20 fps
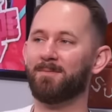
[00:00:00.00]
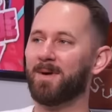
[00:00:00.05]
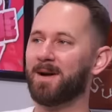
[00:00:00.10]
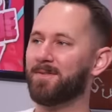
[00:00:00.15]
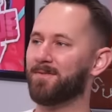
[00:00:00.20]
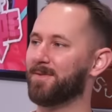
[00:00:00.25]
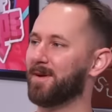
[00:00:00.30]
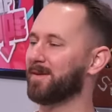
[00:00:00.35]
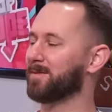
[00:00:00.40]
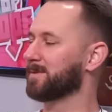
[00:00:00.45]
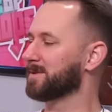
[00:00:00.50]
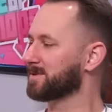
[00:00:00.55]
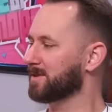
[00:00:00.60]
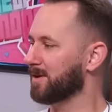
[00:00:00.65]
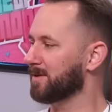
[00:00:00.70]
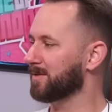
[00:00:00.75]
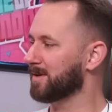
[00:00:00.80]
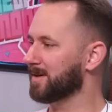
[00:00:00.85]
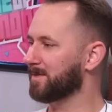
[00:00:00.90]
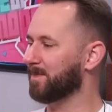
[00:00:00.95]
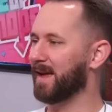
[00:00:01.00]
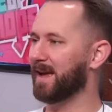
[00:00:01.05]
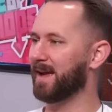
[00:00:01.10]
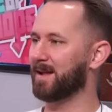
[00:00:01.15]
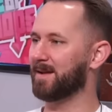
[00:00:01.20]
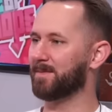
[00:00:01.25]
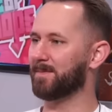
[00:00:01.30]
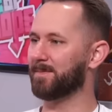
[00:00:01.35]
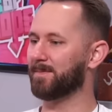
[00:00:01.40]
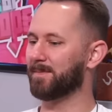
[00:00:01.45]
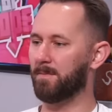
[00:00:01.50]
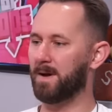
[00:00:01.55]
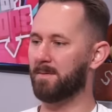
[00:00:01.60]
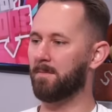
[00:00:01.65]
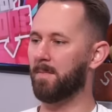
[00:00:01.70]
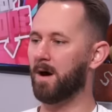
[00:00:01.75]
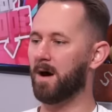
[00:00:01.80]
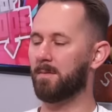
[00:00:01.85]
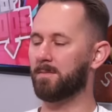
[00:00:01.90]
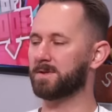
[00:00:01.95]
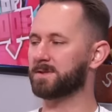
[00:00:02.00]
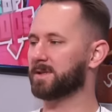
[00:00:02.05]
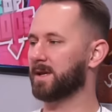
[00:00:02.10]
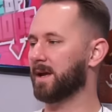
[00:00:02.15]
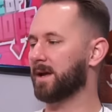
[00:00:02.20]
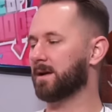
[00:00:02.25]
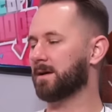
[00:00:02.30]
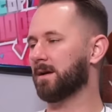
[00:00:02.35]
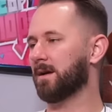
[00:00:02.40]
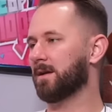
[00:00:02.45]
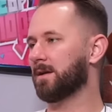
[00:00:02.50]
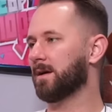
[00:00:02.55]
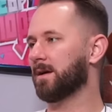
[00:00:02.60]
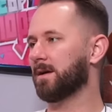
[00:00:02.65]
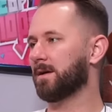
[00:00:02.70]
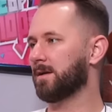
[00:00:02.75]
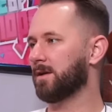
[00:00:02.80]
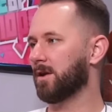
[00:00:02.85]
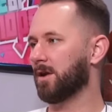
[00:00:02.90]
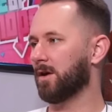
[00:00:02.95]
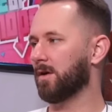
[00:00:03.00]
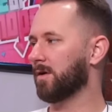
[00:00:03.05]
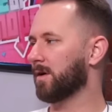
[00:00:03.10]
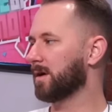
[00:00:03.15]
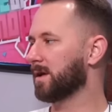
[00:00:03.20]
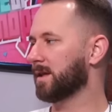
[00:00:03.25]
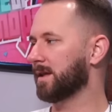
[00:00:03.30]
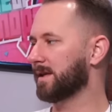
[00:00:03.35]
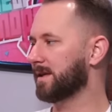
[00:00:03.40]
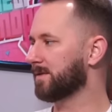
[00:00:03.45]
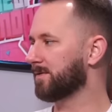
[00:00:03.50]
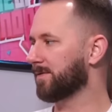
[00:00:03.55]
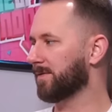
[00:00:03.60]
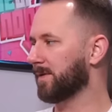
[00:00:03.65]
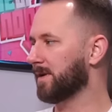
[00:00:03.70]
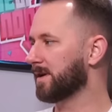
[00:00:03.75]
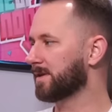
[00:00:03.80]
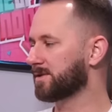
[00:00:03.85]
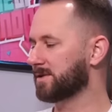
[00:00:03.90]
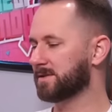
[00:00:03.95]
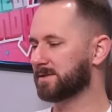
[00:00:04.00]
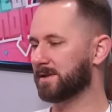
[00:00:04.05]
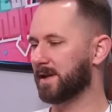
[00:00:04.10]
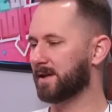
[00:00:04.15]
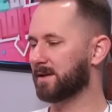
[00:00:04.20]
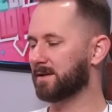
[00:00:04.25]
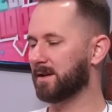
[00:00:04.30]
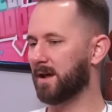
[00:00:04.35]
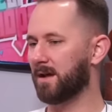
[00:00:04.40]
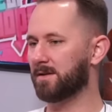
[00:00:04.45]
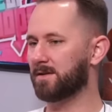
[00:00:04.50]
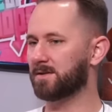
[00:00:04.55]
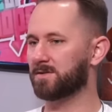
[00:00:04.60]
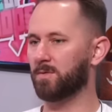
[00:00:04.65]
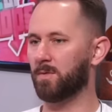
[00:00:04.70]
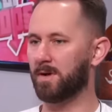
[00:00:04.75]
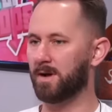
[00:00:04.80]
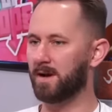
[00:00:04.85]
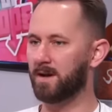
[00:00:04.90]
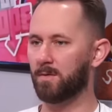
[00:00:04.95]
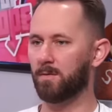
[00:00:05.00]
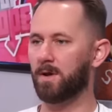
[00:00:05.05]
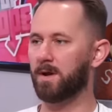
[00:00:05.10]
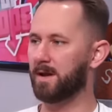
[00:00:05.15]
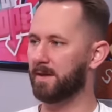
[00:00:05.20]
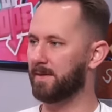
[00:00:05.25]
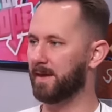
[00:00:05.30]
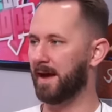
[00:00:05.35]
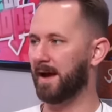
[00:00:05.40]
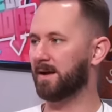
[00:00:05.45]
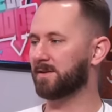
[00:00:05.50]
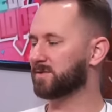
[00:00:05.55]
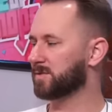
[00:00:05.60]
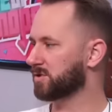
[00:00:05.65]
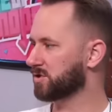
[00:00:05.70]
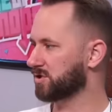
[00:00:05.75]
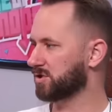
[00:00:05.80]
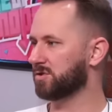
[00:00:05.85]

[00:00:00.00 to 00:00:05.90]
My friend was over and my mom is like, a clean freak. She's like, doesn't want anyone in the house with